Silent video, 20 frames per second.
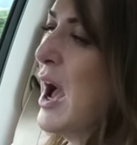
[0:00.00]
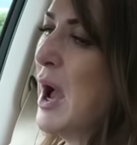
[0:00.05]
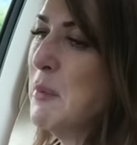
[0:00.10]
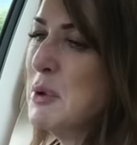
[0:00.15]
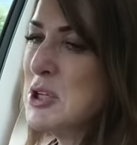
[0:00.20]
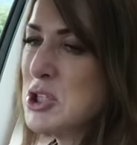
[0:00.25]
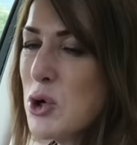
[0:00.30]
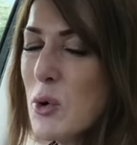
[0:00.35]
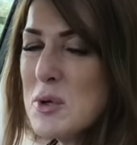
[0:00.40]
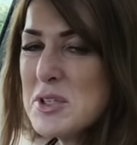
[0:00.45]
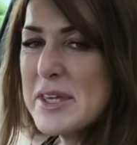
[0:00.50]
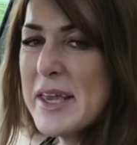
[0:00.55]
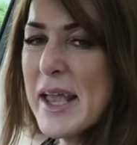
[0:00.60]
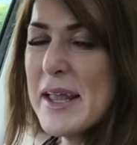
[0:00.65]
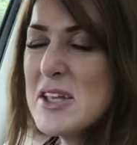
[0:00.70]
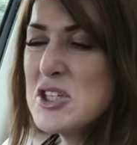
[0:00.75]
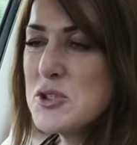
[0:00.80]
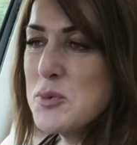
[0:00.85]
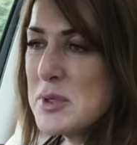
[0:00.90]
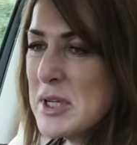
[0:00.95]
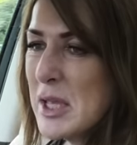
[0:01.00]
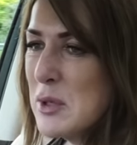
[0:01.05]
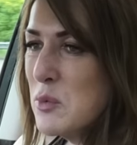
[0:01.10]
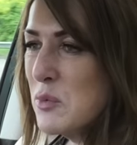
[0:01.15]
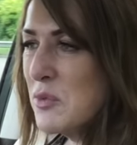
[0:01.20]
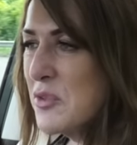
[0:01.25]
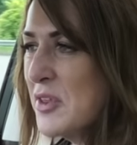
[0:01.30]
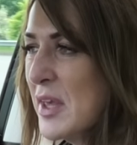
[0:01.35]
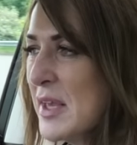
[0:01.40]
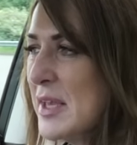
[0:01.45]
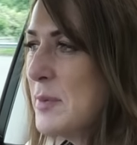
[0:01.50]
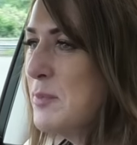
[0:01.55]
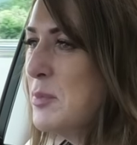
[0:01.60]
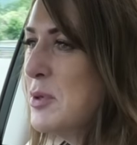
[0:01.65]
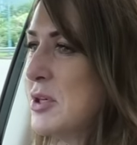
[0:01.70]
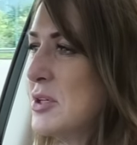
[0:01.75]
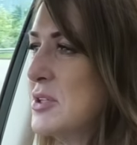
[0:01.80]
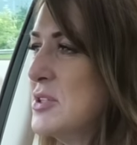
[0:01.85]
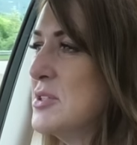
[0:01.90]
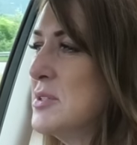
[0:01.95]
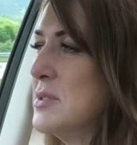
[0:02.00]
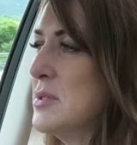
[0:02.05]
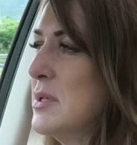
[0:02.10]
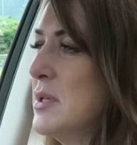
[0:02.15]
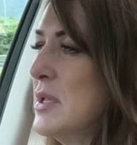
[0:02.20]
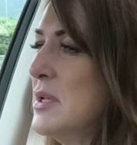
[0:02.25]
which goes against what I think, because